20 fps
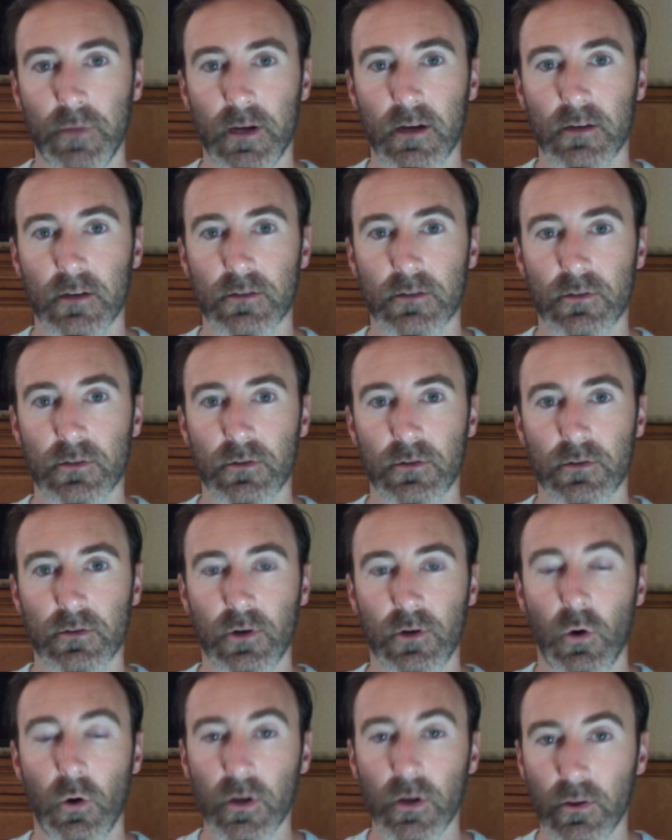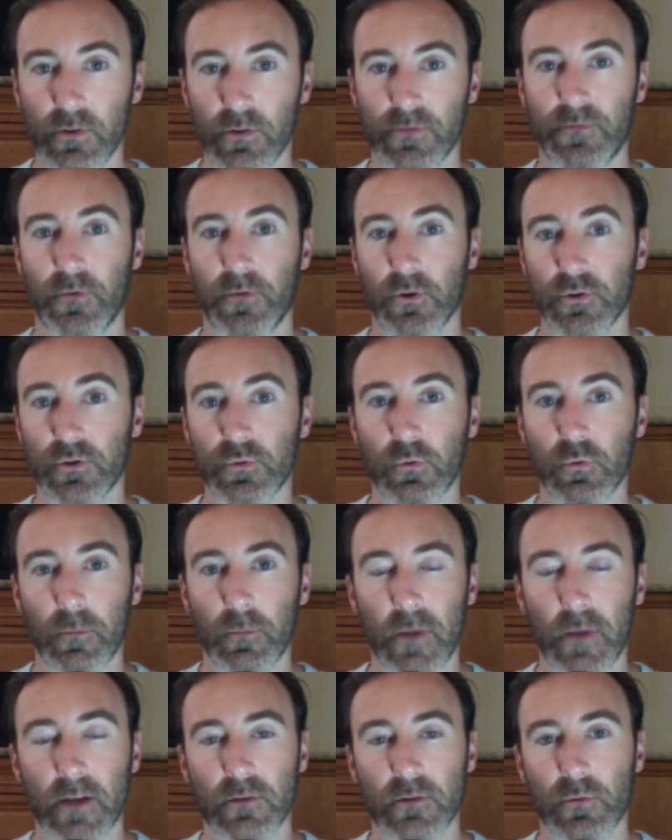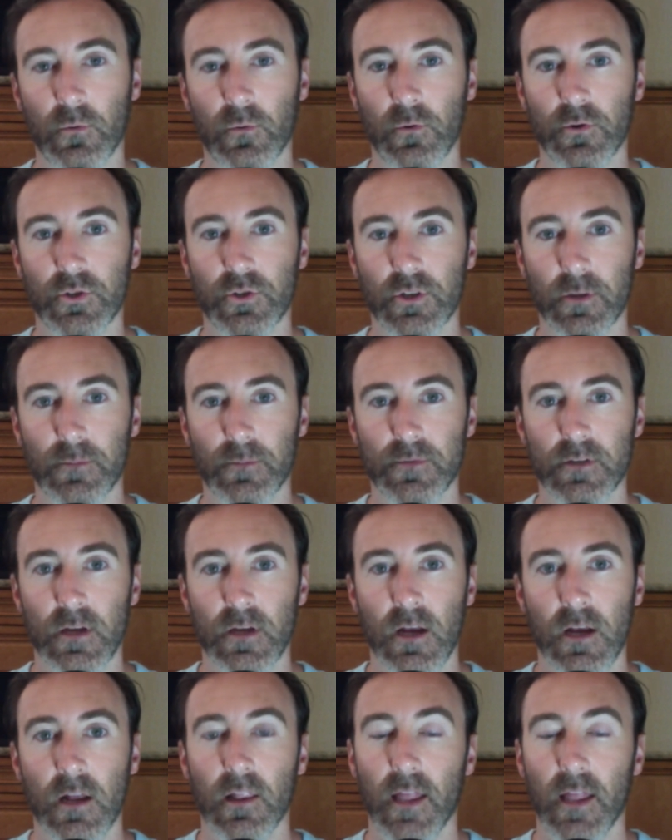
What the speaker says: because you're going to those virtual mentorships,